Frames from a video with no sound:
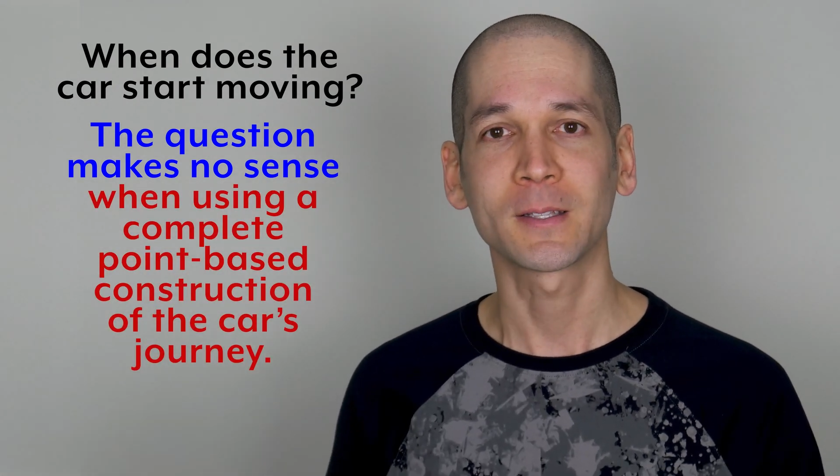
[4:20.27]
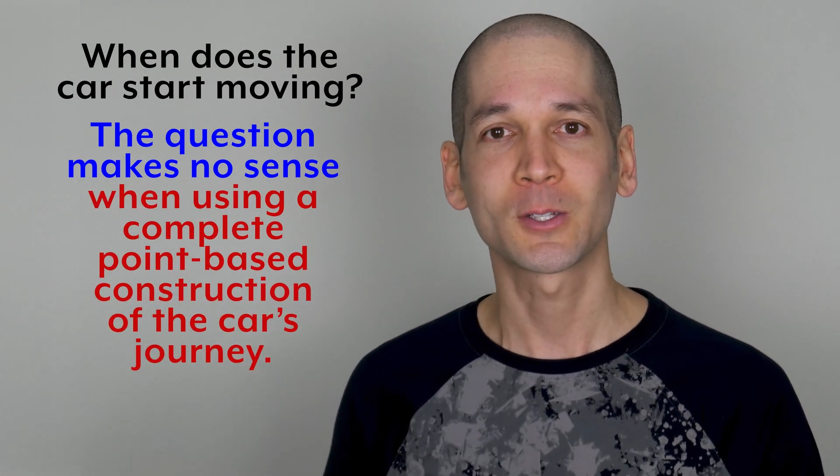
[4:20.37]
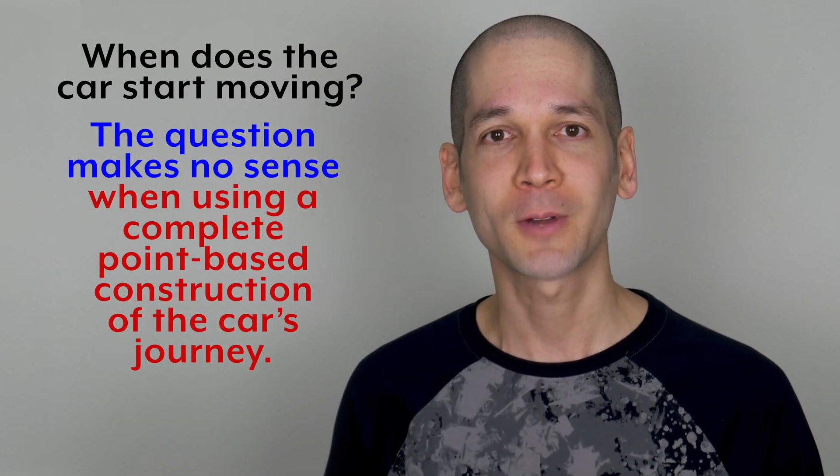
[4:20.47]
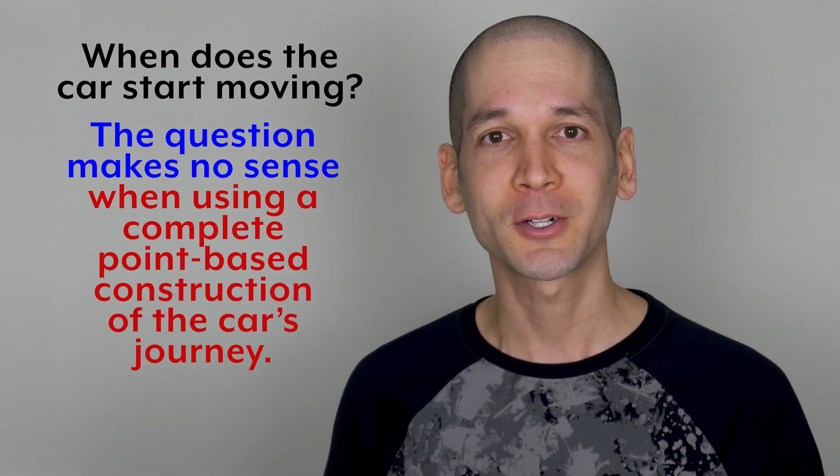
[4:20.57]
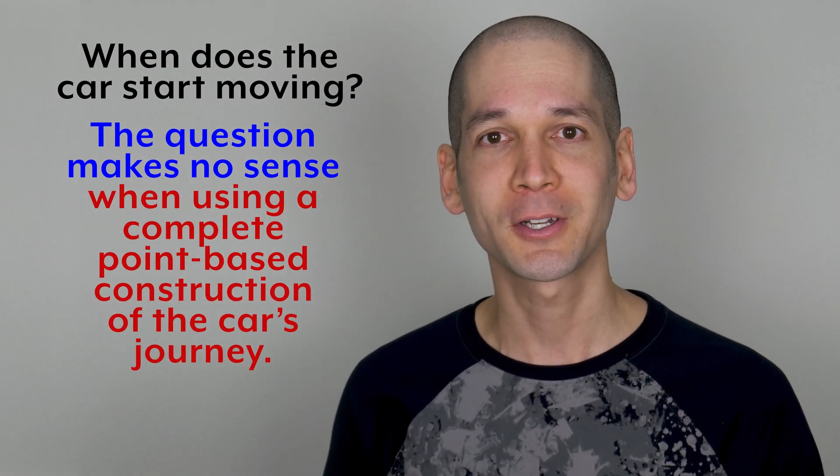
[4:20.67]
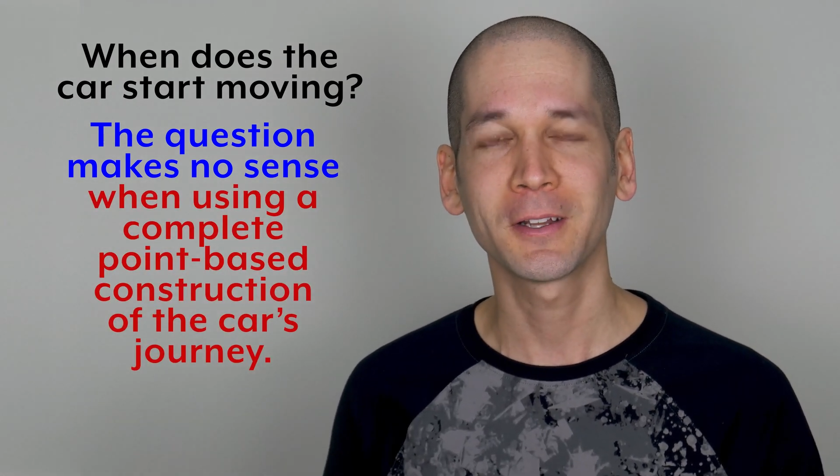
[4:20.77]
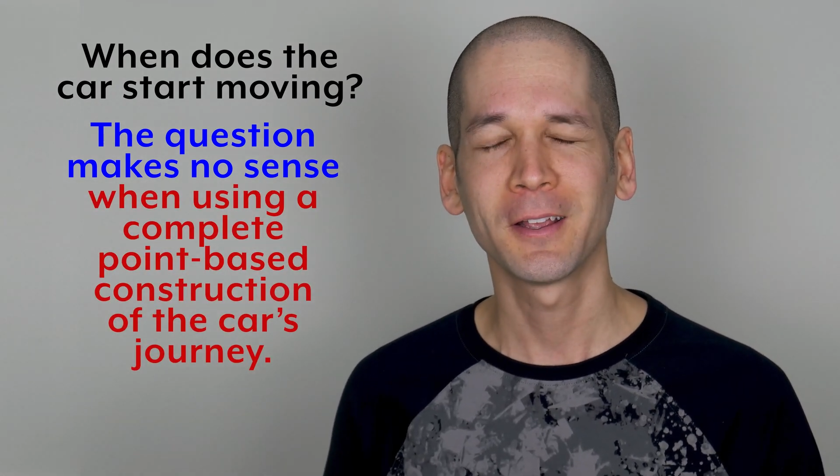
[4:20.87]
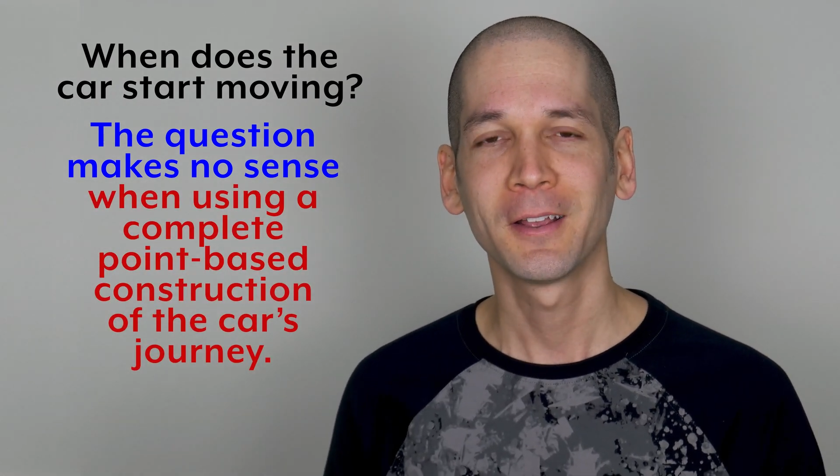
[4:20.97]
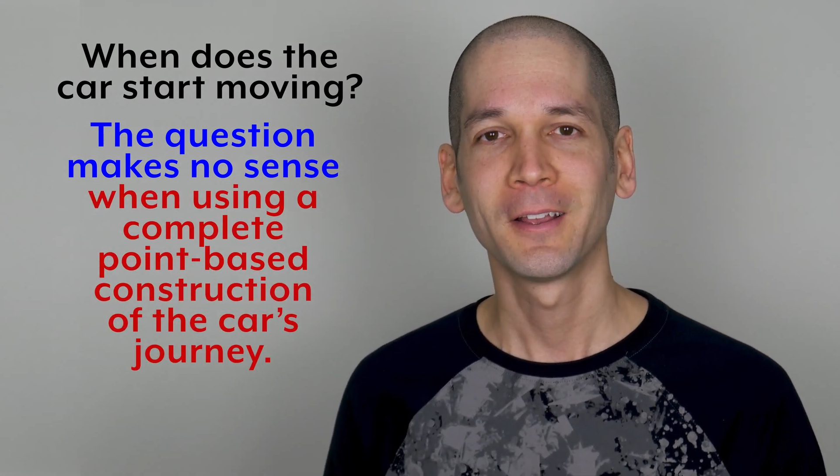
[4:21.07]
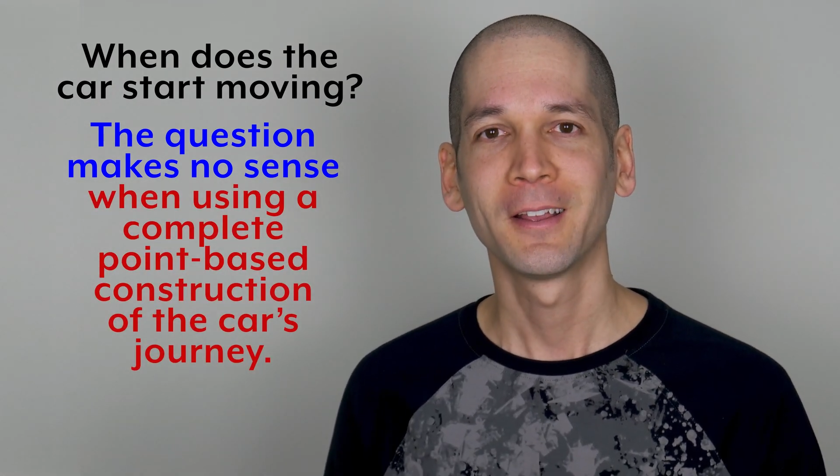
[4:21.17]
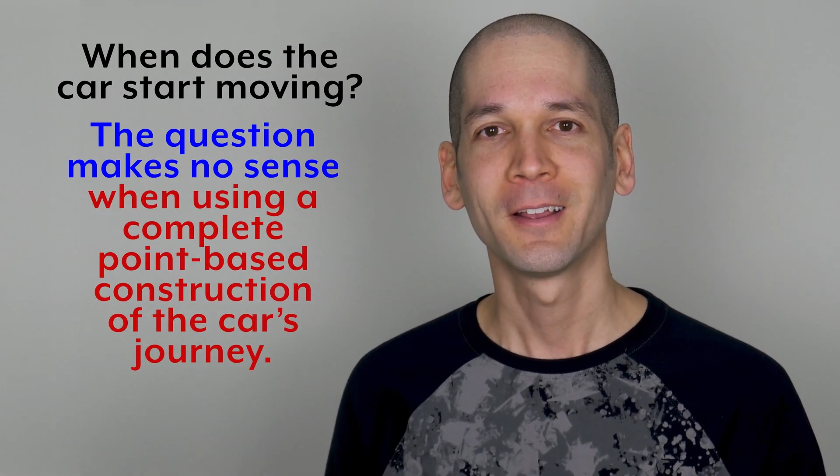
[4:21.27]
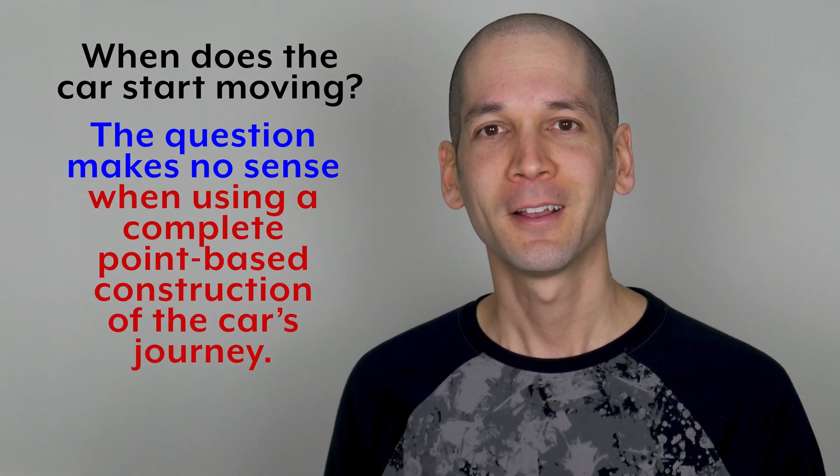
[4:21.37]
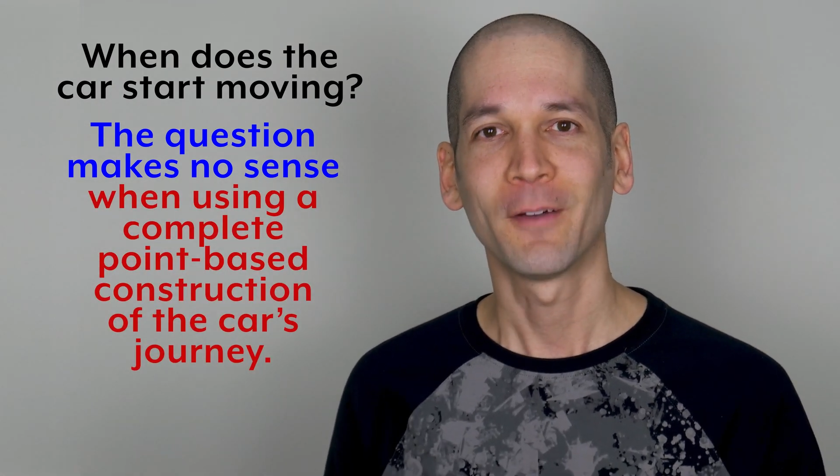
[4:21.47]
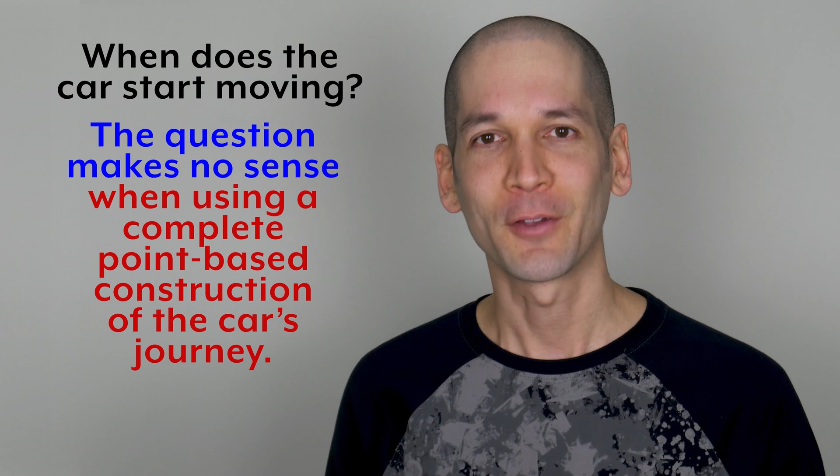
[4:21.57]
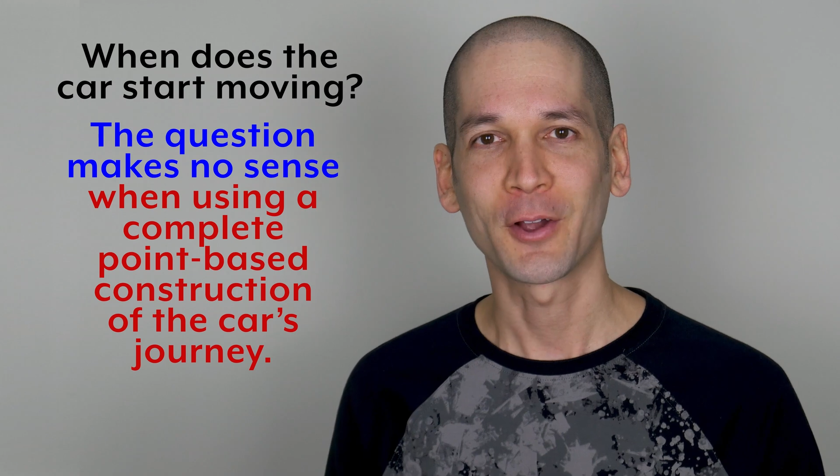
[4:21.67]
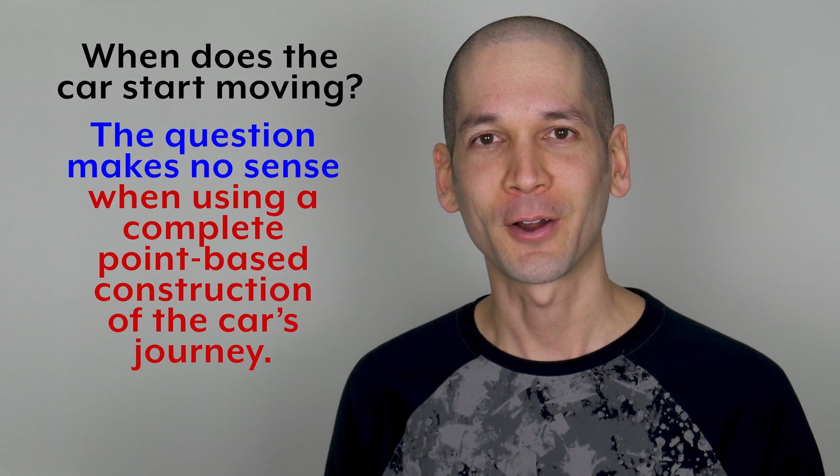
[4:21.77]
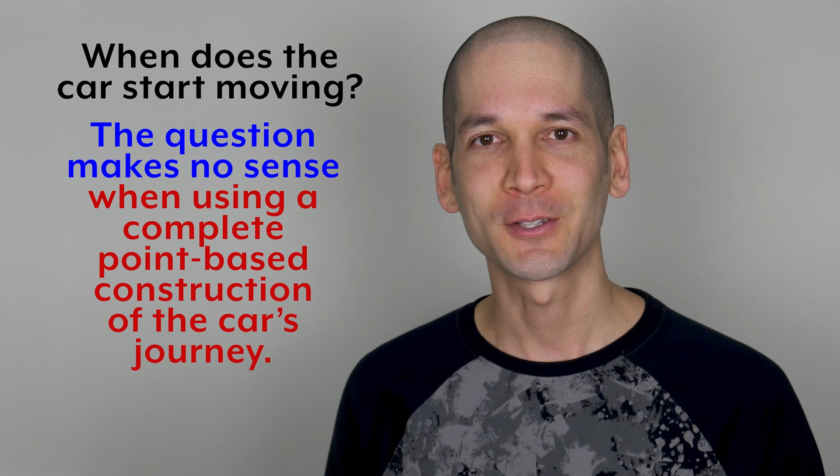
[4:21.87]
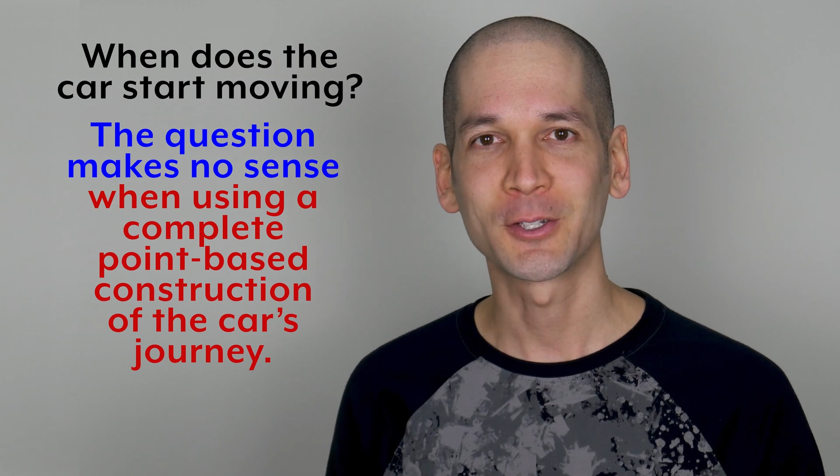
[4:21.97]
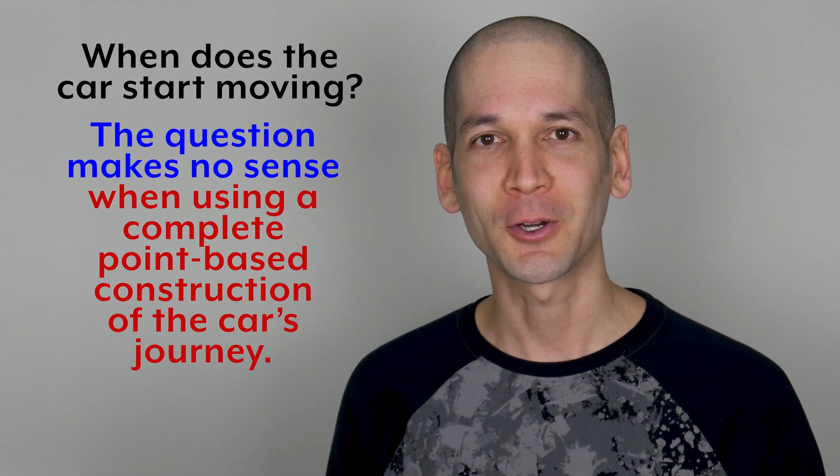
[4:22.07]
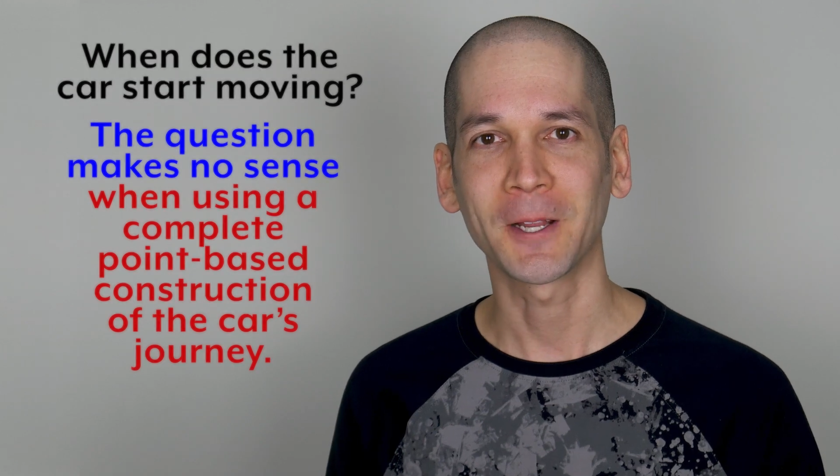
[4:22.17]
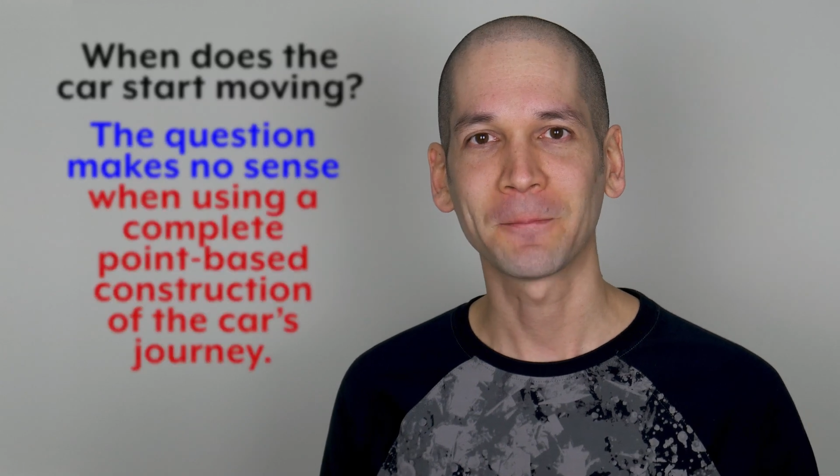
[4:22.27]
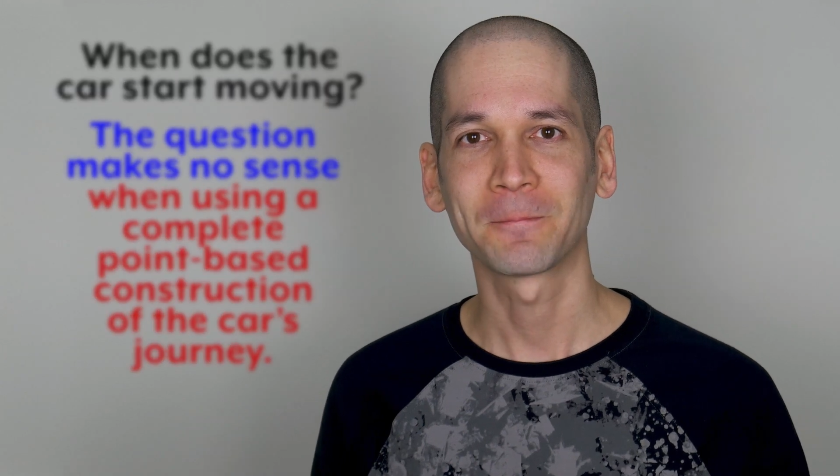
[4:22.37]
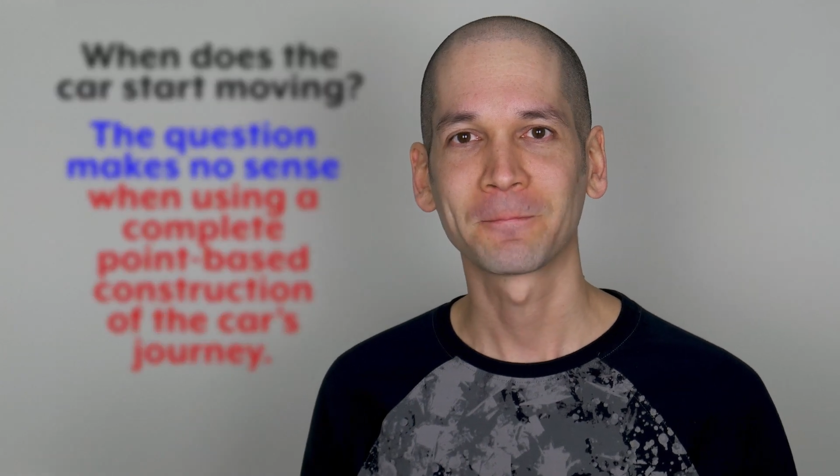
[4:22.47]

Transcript: construction of the car's journey.